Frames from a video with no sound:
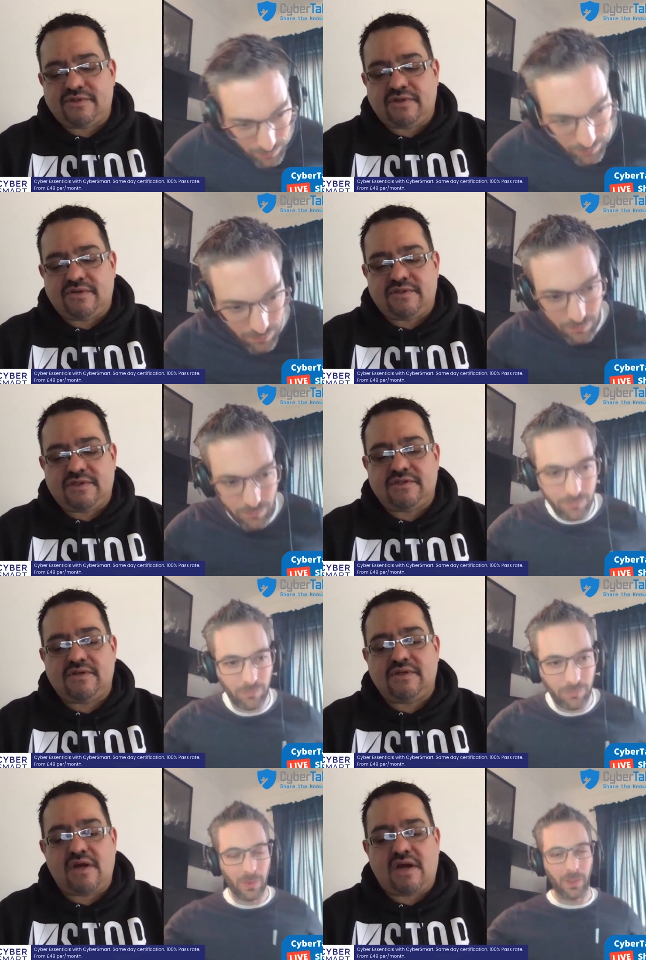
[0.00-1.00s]
Speaker 1: security.
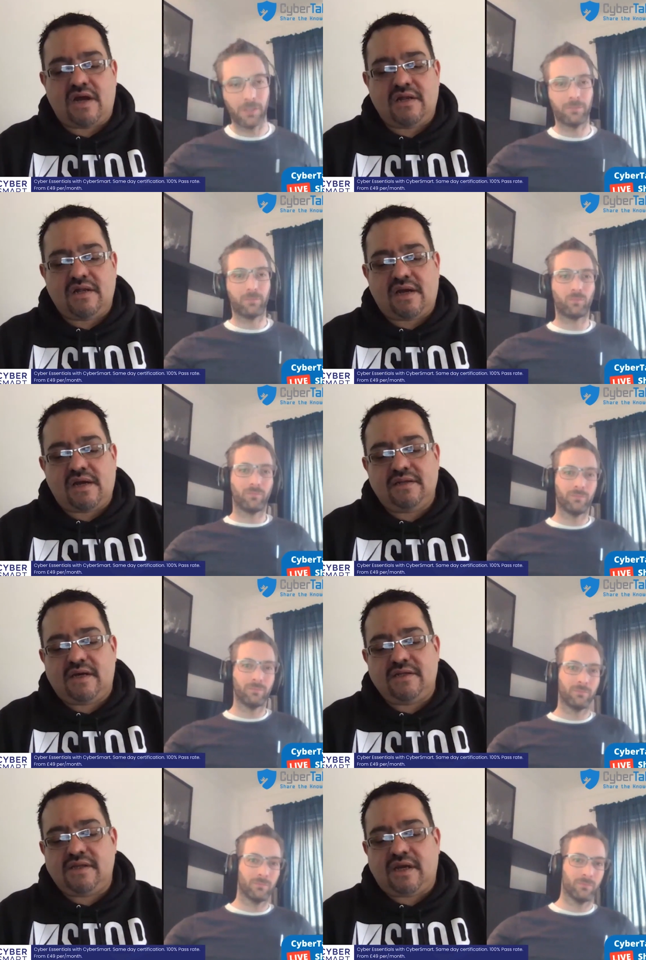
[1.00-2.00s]
So I I
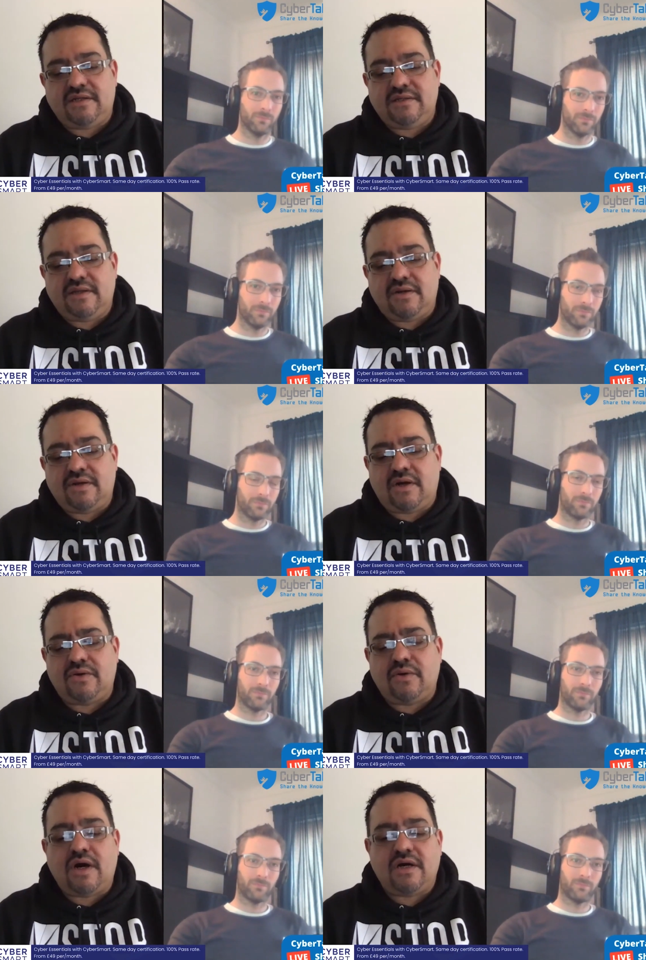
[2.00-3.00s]
I I, I
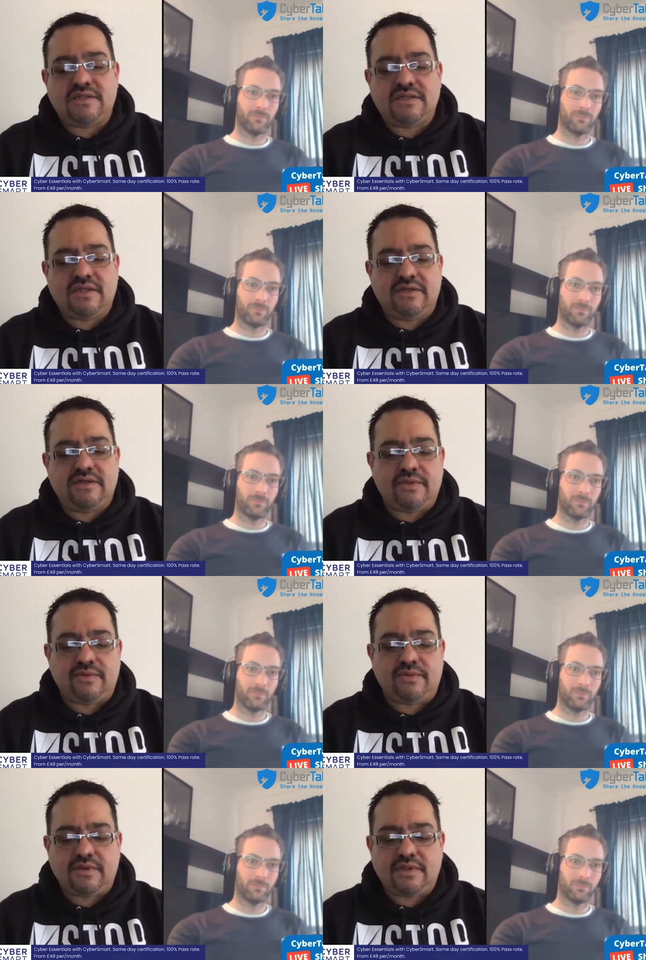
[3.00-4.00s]
wholeheartedly
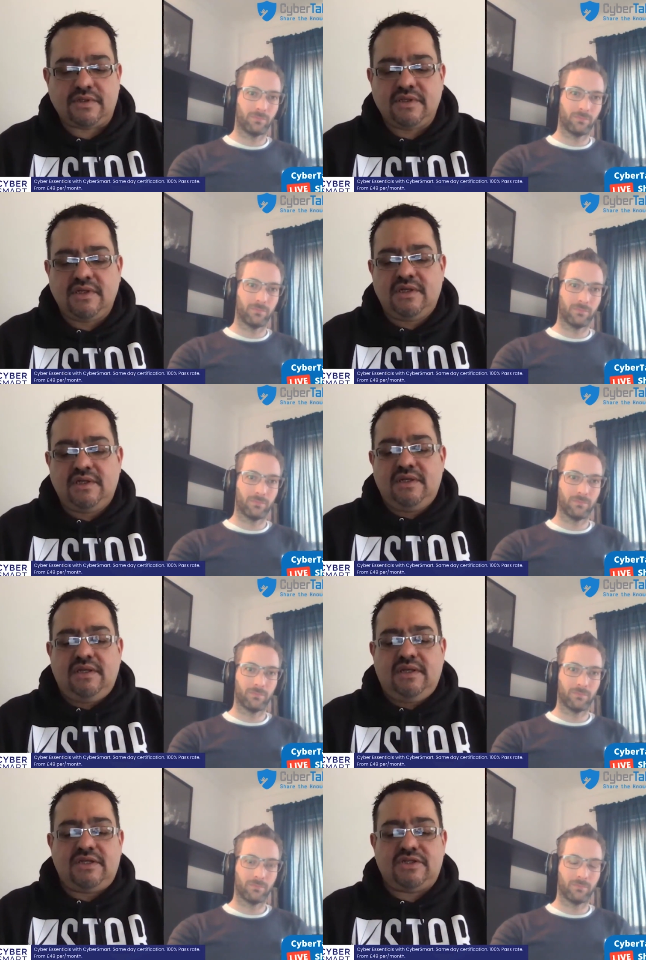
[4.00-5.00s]
agree with you in
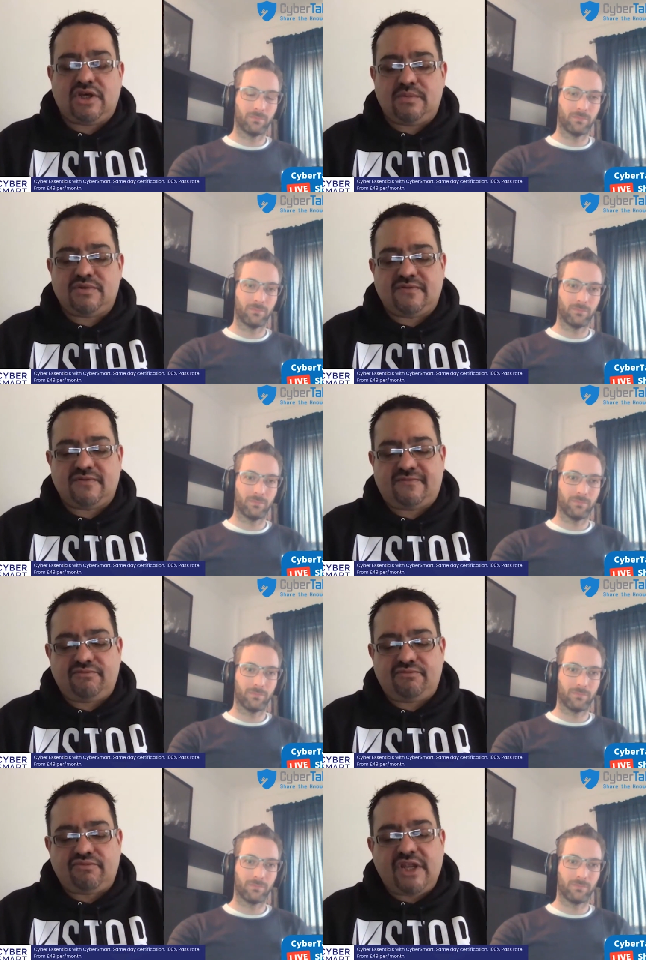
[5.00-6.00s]
in terms of
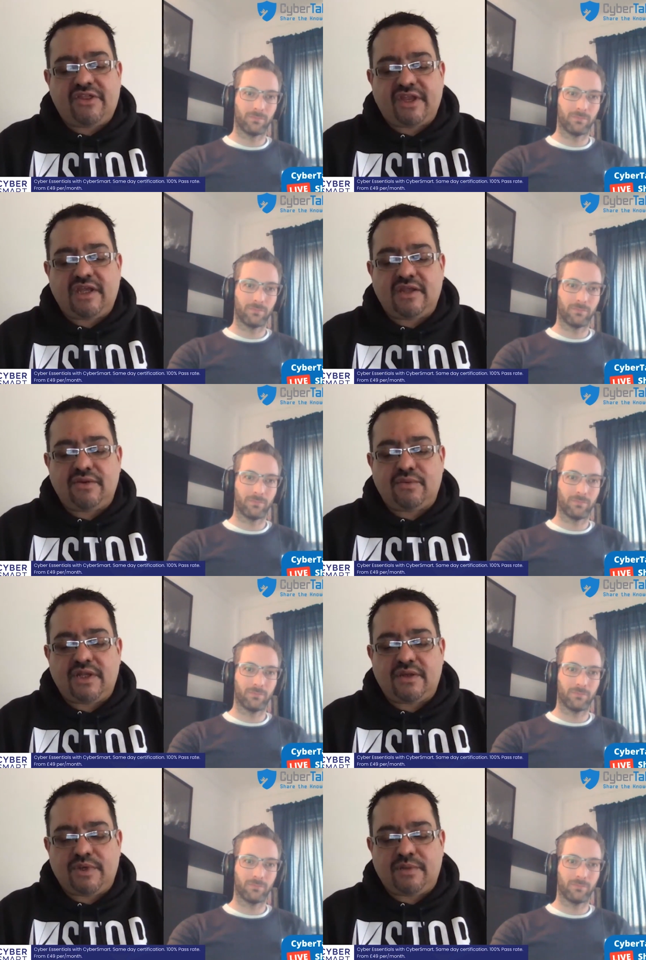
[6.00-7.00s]
rethinking the
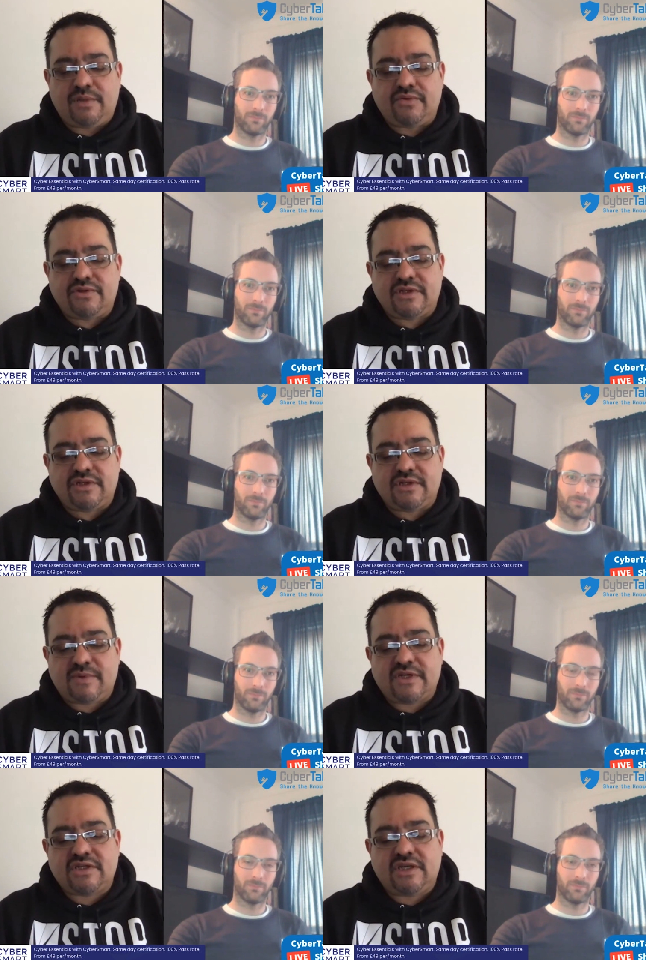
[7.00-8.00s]
way that we approach it,
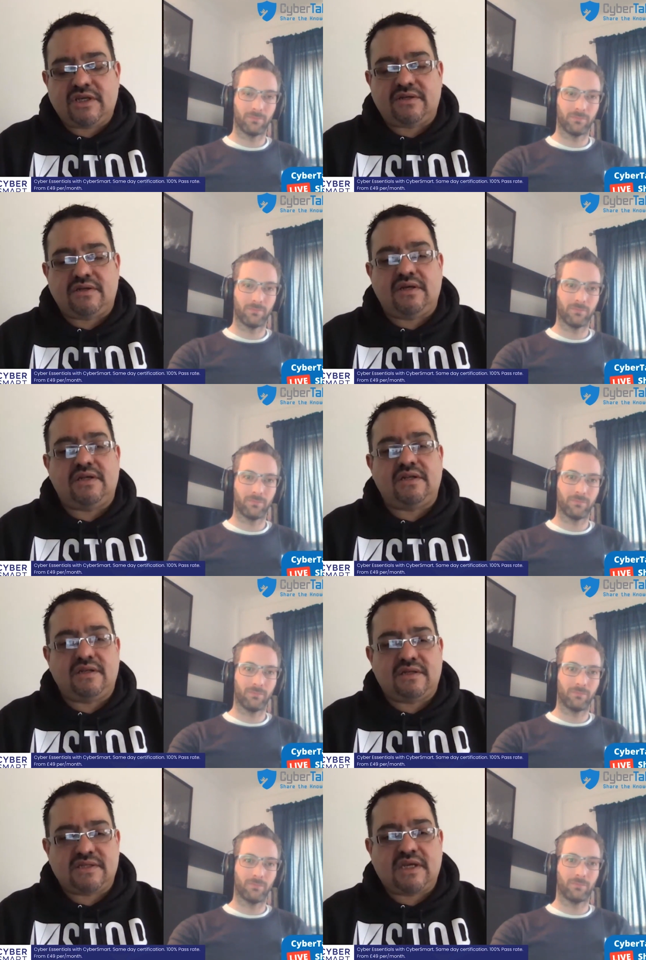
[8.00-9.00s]
especially at a at
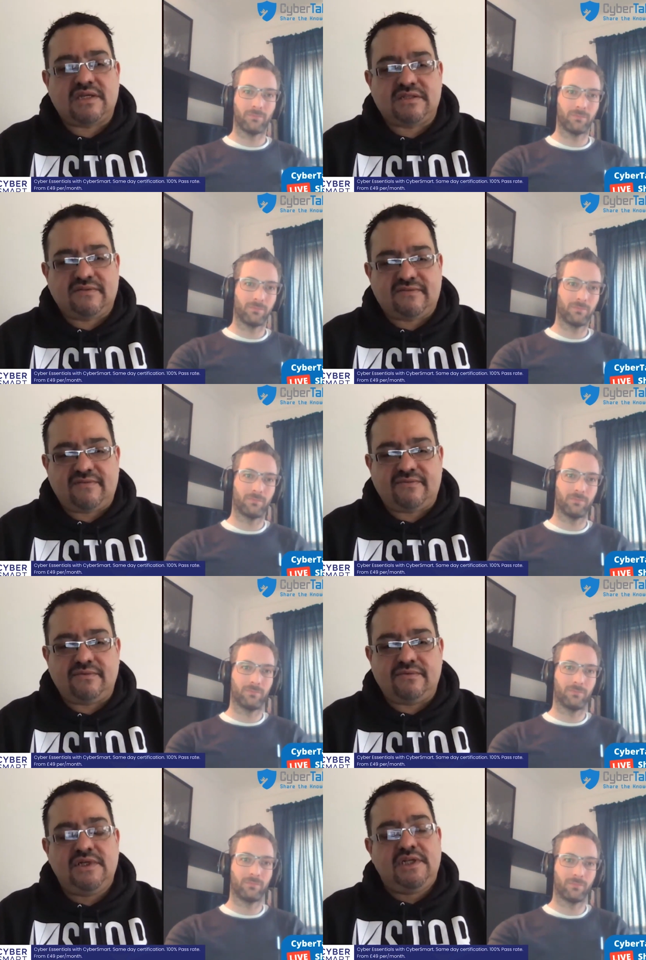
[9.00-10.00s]
an executive
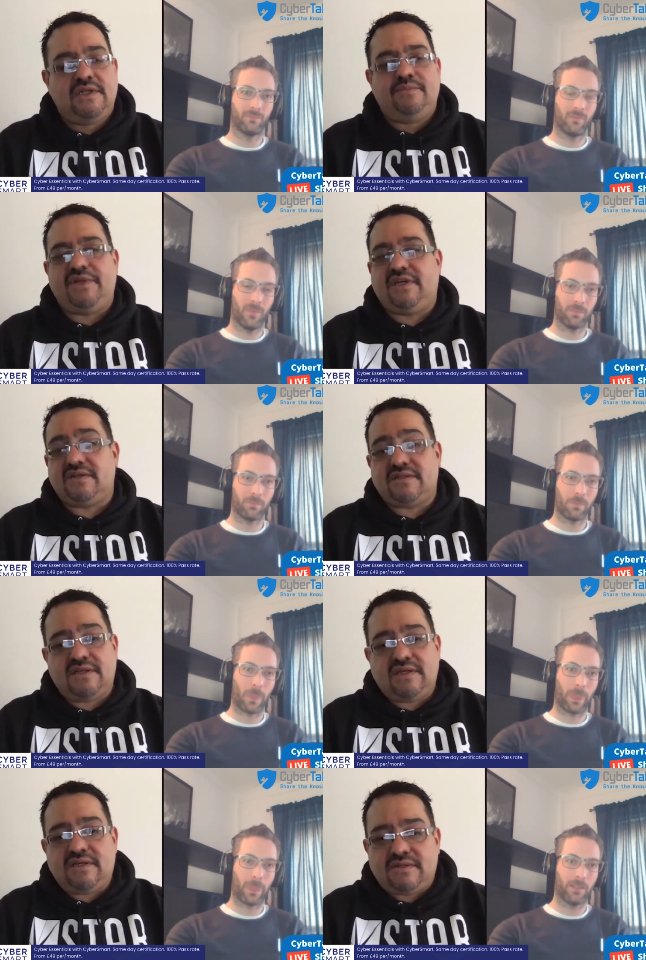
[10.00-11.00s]
level, because
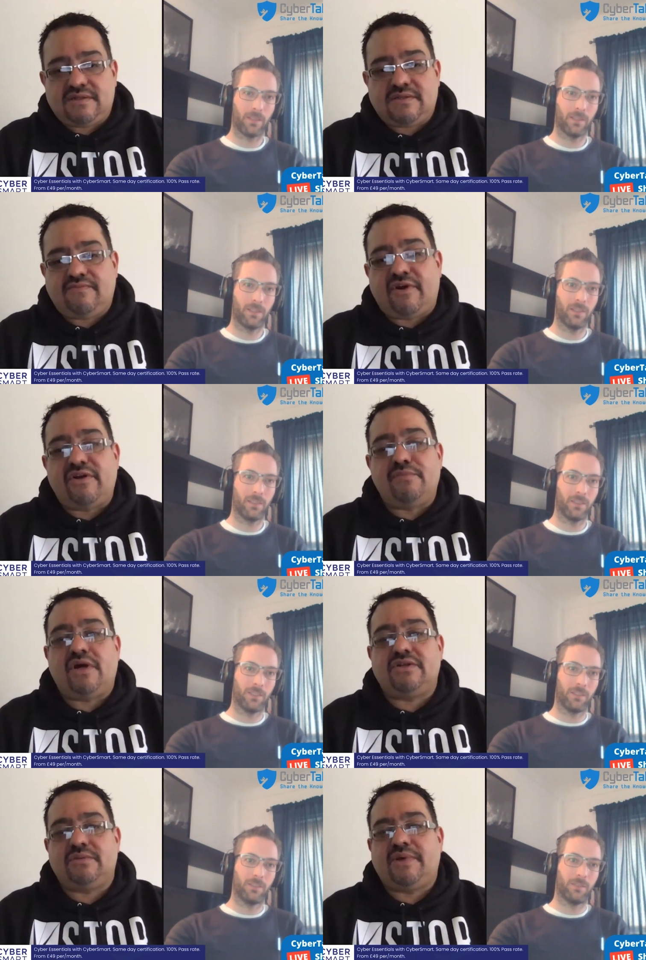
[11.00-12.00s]
it is very
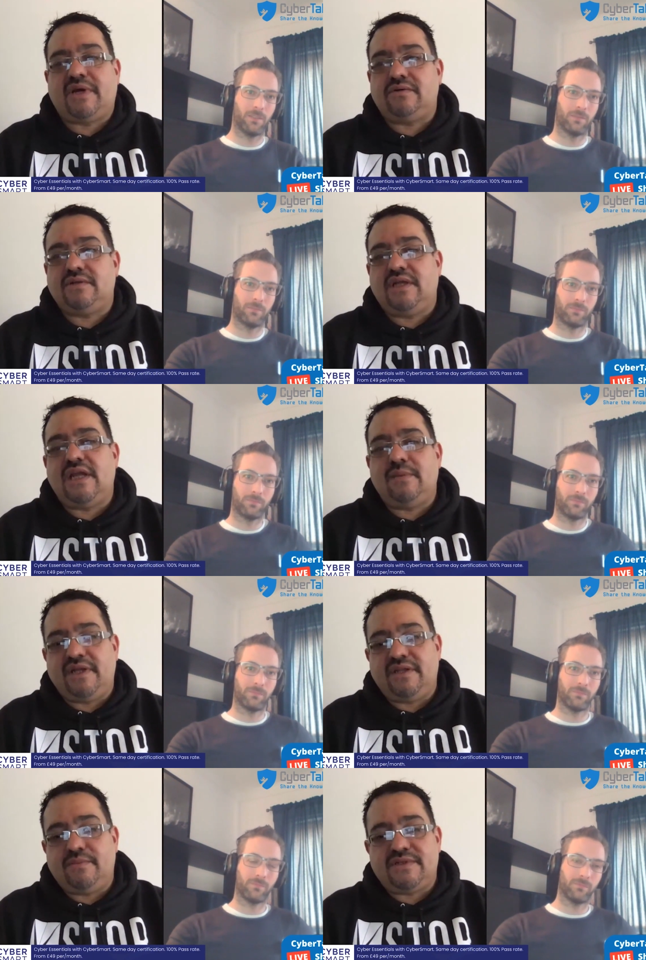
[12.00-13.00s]
much about
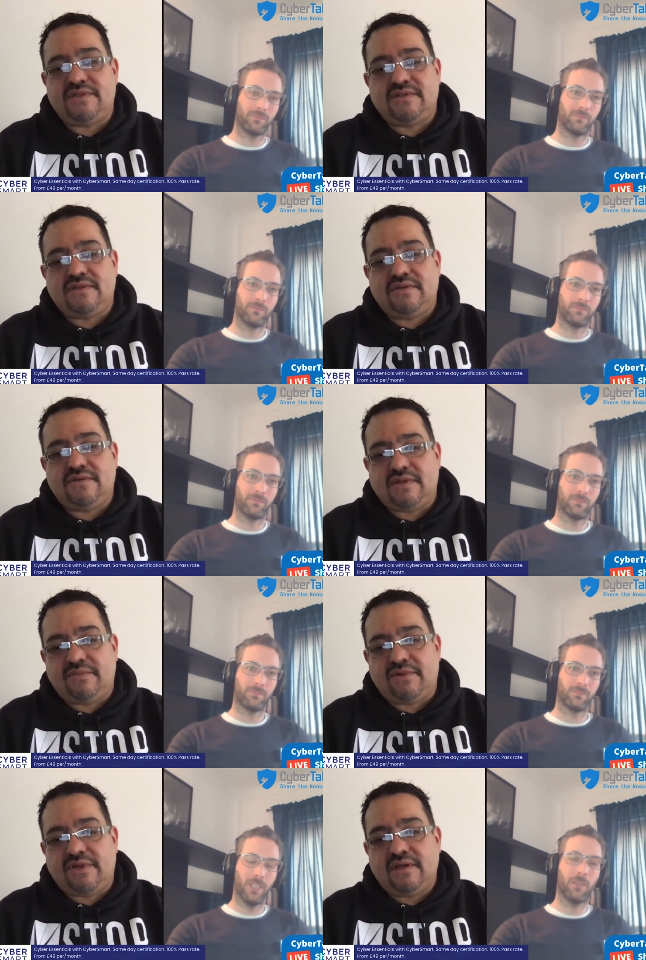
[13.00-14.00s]
enabling the business to do
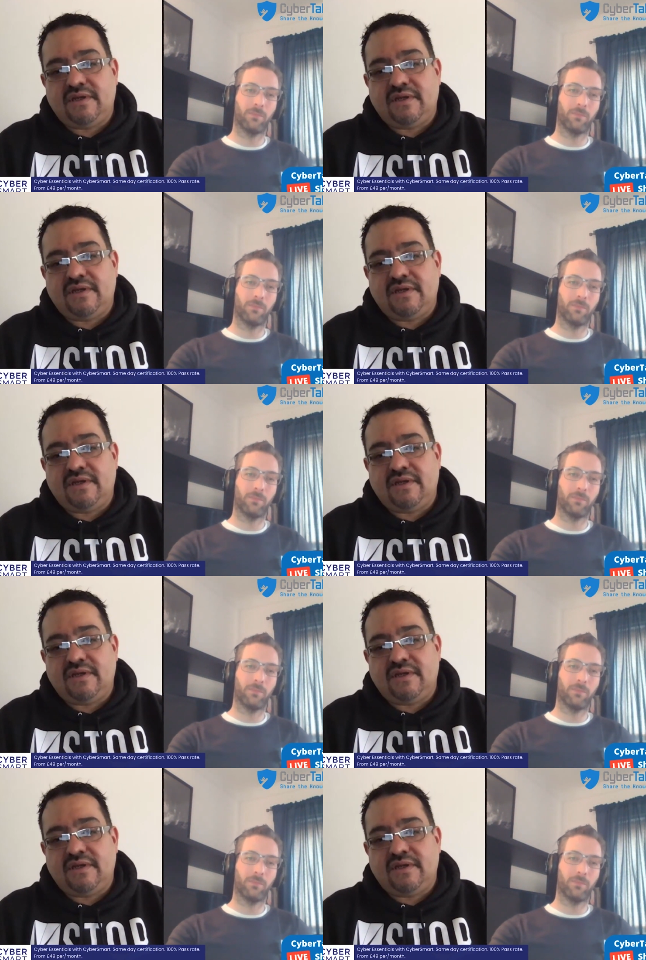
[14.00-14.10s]
something.